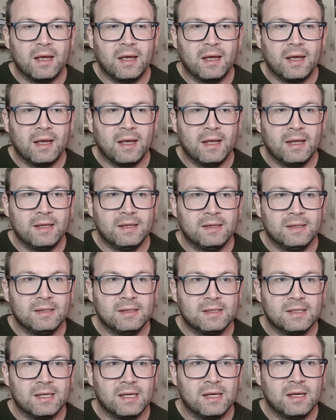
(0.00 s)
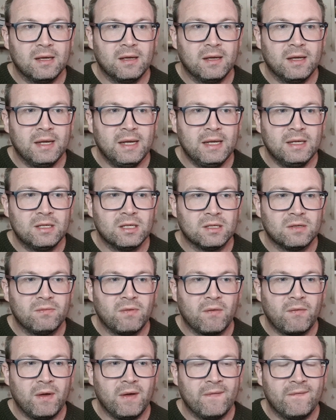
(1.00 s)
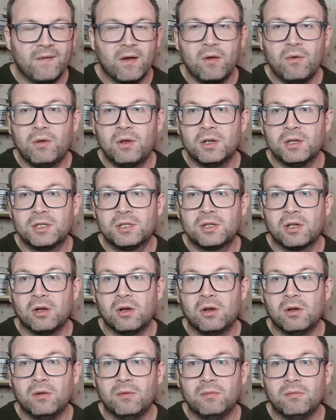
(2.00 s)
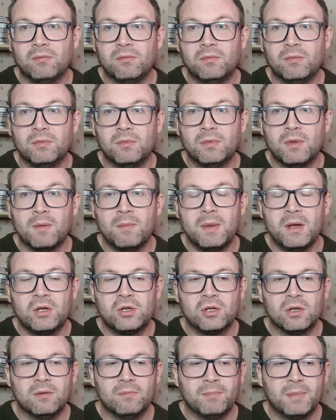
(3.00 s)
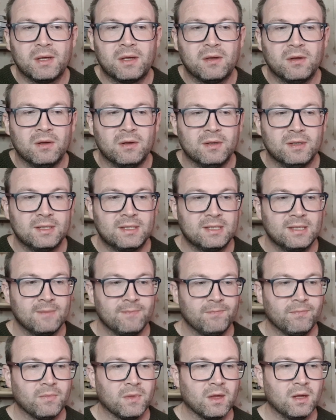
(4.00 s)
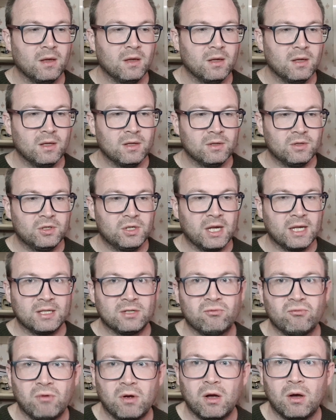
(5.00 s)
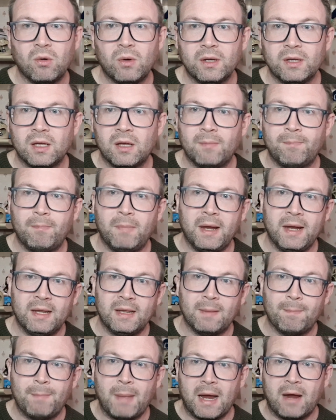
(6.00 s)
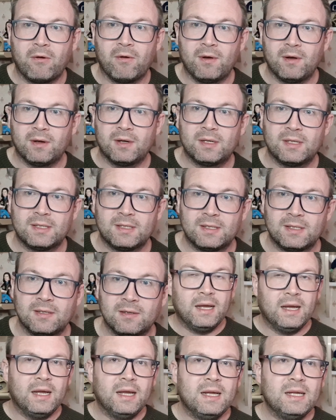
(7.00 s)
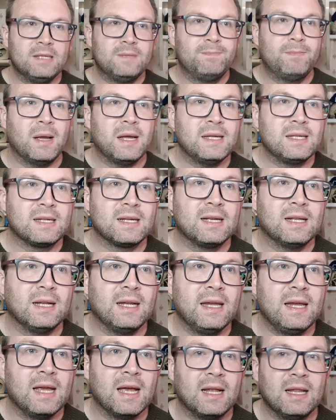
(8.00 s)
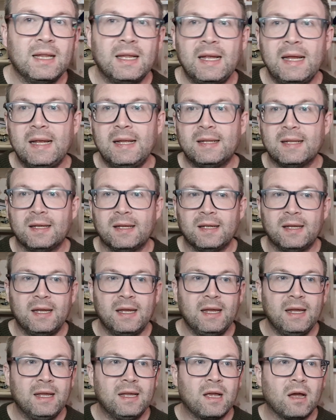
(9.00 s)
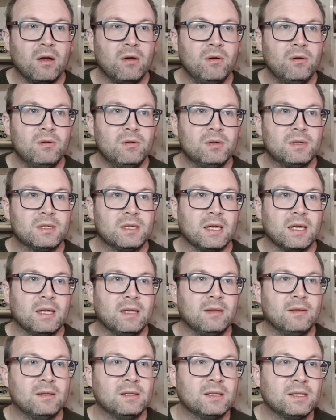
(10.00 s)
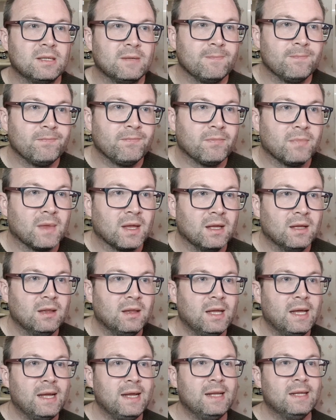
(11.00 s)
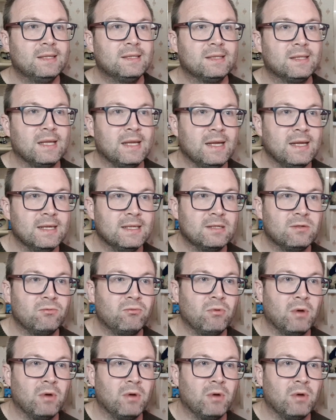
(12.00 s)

and he's just very focused on the mission, because Jet's role in the barracks is basically a leader. He goes and leads these